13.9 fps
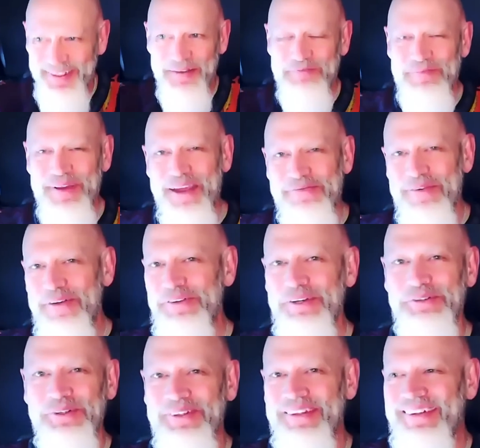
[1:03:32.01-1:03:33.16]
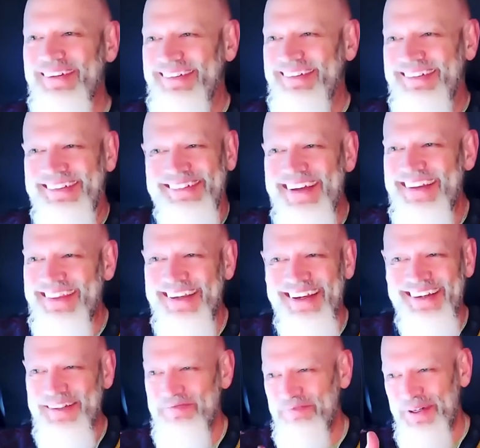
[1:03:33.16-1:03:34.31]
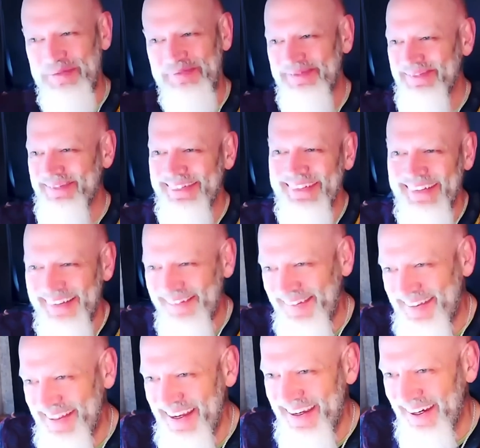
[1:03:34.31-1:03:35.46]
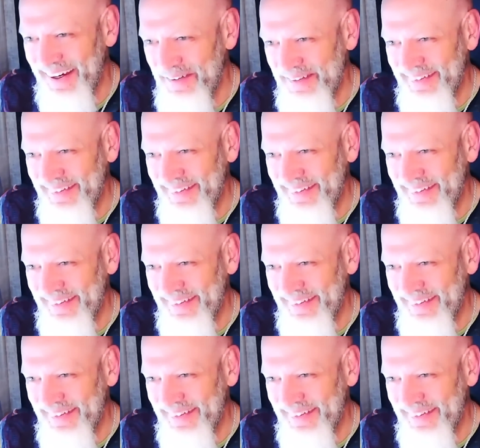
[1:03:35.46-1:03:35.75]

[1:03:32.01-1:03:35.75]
Pay for my funeral. Right there. Boom. You're taken care